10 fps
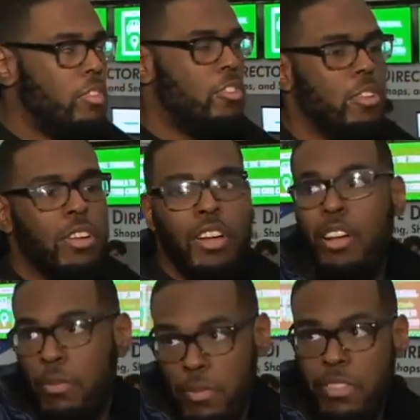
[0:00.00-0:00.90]
to the
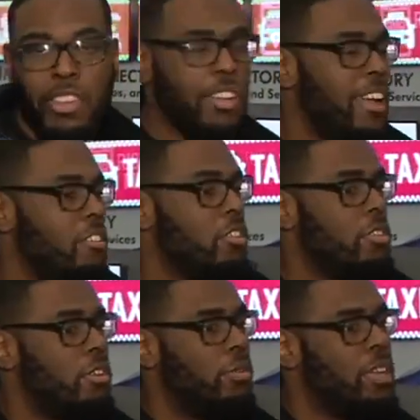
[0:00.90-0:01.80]
um, ticket counter
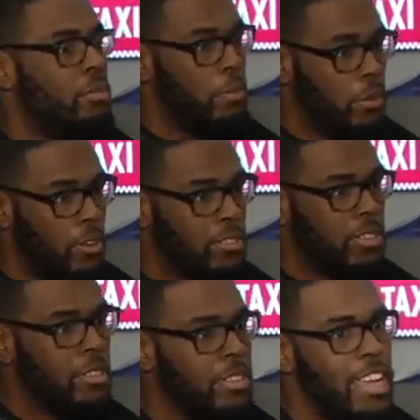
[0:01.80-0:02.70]
to get
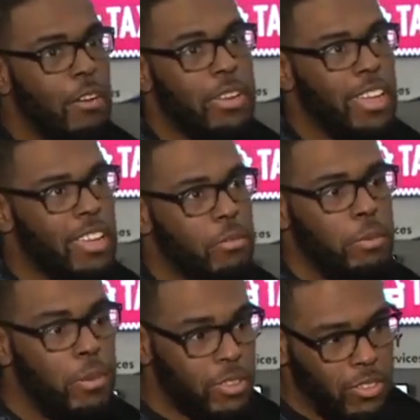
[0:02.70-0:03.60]
rebooked. Now we can't get
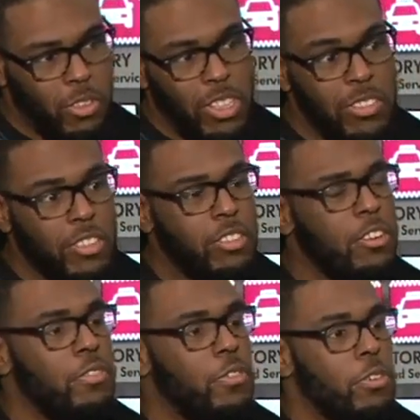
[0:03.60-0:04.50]
rebooked to at least the
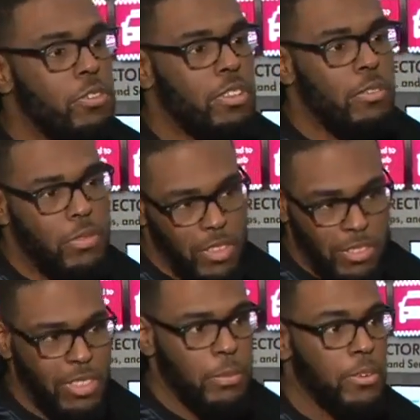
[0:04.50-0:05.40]
31st of
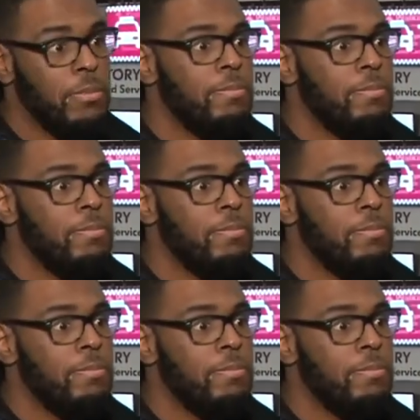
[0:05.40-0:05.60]
December.